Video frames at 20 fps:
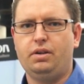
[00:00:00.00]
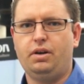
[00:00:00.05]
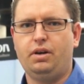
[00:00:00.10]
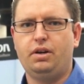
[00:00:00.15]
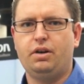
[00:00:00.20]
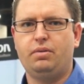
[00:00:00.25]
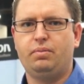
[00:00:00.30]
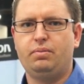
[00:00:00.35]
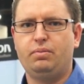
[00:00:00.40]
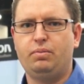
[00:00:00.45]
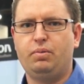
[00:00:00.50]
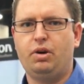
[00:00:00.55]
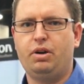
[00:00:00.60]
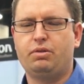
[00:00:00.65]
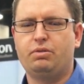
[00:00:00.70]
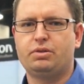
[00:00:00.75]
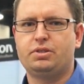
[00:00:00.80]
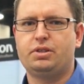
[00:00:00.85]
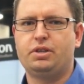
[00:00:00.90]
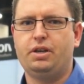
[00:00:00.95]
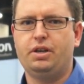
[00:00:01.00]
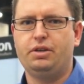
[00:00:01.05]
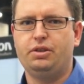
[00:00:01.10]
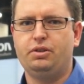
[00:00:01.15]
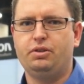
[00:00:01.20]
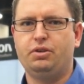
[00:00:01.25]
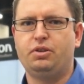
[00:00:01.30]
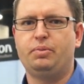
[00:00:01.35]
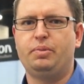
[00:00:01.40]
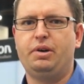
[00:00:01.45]
Hi, I'm Michael Stone,
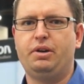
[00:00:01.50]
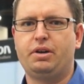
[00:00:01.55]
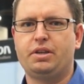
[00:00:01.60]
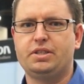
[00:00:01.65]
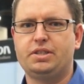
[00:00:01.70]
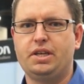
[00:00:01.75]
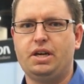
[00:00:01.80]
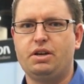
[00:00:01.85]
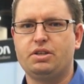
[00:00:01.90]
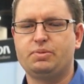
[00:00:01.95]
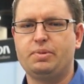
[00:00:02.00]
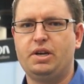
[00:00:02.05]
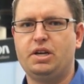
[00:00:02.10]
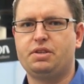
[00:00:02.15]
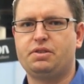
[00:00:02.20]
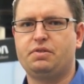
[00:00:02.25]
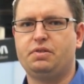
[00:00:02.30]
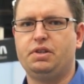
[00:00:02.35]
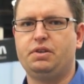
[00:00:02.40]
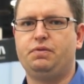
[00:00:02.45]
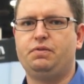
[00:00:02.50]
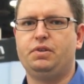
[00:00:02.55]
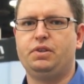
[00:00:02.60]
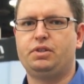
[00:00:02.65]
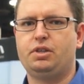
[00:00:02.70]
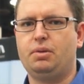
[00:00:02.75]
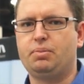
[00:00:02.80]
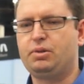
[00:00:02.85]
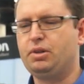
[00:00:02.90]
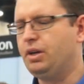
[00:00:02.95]
the North American Sales Manager for
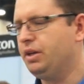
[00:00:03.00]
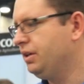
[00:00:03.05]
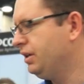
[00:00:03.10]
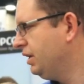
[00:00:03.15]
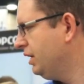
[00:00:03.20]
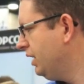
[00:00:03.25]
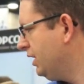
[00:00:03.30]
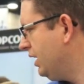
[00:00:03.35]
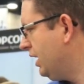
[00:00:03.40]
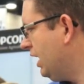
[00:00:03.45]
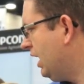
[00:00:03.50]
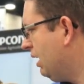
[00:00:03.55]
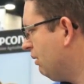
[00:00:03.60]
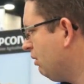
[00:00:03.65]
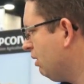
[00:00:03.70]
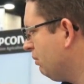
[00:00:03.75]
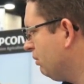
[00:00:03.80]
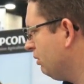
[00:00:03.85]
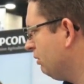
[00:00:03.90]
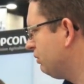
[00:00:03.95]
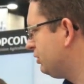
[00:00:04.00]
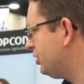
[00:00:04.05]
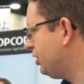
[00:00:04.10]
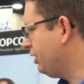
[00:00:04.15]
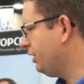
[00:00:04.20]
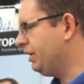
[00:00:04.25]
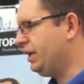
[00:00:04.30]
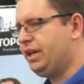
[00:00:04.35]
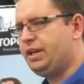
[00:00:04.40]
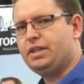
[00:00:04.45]
Topcon. What we'll
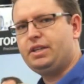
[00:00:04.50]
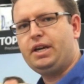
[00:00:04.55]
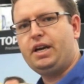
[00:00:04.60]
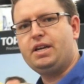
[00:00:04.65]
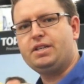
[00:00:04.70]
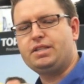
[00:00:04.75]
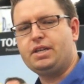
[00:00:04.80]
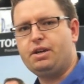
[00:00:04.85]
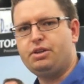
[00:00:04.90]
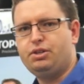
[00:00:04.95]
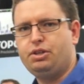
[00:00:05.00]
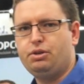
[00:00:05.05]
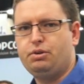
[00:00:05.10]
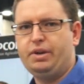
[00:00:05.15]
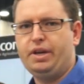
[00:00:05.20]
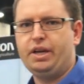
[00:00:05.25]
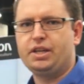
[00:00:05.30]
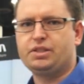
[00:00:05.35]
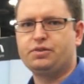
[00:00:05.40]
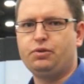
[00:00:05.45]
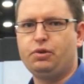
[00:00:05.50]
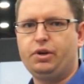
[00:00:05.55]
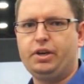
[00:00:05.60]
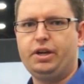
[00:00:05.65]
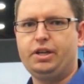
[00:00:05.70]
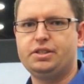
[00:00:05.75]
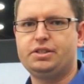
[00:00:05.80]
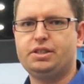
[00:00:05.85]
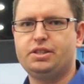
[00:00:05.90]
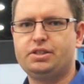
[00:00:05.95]
show you here today is our new
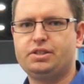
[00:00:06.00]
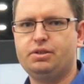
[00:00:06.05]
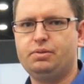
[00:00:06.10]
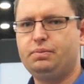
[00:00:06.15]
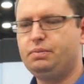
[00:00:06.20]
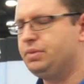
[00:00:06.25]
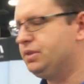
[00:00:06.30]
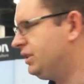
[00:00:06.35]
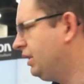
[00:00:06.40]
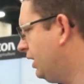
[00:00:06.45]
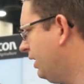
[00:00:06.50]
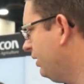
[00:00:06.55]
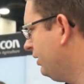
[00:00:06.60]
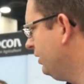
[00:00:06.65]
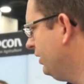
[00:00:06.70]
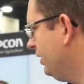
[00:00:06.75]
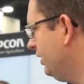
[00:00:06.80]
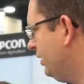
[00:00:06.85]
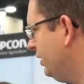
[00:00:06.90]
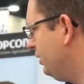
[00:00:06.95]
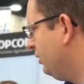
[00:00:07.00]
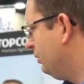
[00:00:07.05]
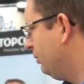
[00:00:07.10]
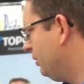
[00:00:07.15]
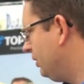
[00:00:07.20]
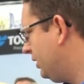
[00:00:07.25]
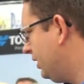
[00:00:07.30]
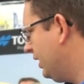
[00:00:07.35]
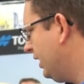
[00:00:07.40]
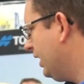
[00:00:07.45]
X14 system. So
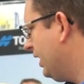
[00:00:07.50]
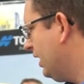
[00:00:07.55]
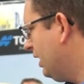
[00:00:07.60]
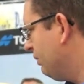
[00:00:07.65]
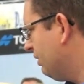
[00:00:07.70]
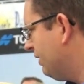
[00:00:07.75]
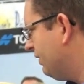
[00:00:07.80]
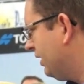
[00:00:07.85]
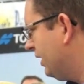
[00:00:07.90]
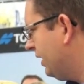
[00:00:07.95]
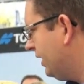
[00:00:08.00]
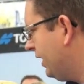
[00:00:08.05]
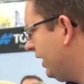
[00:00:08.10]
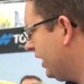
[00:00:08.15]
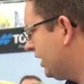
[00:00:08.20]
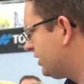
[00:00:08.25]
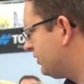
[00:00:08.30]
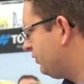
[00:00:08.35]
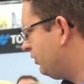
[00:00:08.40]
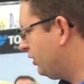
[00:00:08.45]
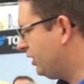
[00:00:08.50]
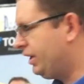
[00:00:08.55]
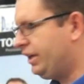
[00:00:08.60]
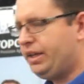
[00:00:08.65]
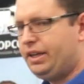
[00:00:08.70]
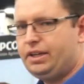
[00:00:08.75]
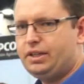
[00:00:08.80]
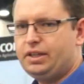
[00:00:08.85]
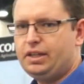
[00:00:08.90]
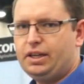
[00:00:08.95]
with the we have an
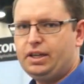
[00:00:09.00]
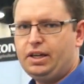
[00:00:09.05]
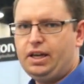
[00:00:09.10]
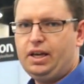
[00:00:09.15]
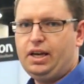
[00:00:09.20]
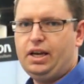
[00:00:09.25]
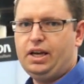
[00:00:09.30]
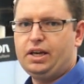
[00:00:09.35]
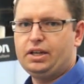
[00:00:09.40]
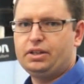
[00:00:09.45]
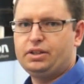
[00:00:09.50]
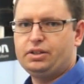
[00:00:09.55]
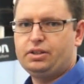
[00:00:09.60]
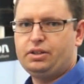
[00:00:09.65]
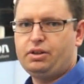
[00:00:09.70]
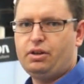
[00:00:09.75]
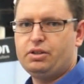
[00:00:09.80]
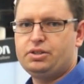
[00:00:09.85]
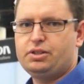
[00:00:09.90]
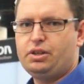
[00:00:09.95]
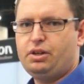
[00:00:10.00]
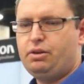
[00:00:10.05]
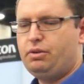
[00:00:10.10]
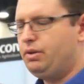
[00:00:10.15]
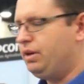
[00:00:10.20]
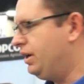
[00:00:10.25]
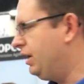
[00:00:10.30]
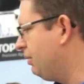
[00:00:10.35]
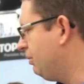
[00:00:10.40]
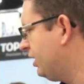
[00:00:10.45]
X14
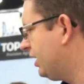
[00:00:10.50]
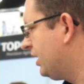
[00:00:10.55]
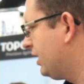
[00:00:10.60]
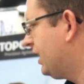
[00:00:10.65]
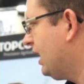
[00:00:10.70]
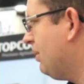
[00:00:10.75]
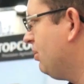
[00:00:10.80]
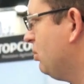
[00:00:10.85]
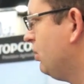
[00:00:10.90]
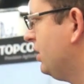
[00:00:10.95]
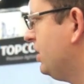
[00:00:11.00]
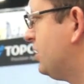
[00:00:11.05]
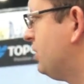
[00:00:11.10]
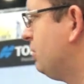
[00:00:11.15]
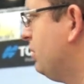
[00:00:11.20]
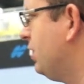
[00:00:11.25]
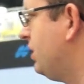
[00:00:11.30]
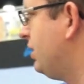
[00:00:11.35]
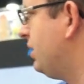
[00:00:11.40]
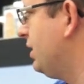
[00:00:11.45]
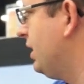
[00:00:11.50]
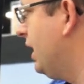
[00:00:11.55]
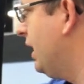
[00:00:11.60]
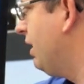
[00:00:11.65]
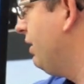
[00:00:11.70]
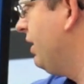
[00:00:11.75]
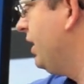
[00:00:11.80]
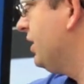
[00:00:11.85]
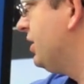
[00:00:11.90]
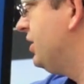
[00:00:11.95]
console, and we can couple this with
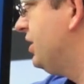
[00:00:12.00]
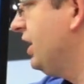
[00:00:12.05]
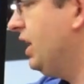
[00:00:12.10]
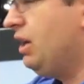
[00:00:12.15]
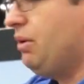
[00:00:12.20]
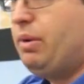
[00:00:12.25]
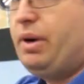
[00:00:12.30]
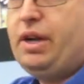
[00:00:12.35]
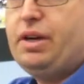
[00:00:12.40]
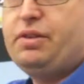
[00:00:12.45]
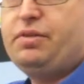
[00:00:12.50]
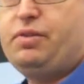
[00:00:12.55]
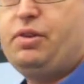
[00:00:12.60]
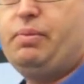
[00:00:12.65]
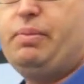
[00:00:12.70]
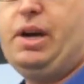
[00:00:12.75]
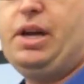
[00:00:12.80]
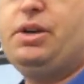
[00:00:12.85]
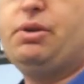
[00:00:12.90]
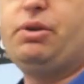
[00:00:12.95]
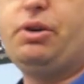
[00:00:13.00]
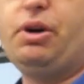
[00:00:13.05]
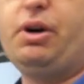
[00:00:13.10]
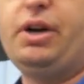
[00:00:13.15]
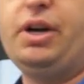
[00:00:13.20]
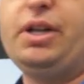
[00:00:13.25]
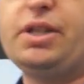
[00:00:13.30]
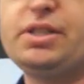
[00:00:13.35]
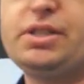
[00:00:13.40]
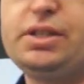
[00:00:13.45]
our SGR-1 for manual
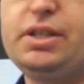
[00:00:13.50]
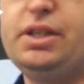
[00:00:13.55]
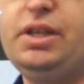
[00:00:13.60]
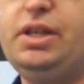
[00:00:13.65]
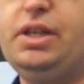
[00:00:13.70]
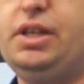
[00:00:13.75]
guidance.